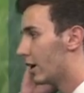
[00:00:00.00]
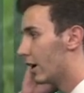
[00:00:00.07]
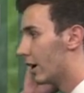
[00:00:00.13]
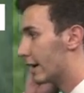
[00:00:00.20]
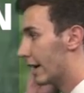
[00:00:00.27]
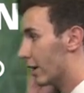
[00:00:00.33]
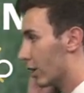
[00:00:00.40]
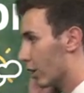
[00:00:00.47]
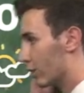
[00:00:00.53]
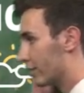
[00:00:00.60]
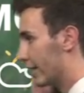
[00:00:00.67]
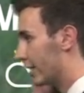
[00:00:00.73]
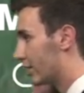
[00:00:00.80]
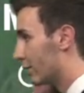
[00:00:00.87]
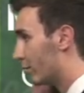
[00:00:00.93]
again, Earth
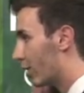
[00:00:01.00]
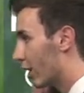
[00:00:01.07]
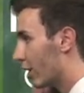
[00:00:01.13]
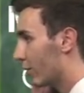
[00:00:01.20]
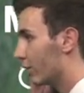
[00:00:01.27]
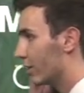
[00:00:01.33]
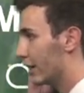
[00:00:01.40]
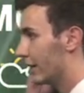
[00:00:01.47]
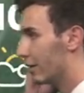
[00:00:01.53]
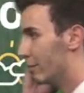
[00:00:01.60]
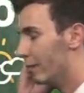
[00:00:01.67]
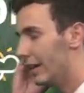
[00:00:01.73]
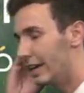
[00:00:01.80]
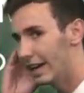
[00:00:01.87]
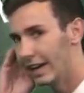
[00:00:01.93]
Day tomorrow in the
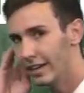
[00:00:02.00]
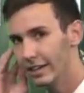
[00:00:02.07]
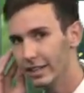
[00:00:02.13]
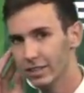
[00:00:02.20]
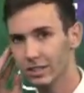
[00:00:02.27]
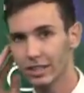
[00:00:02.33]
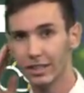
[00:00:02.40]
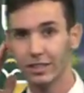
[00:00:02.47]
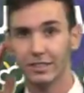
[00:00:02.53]
mid-80s.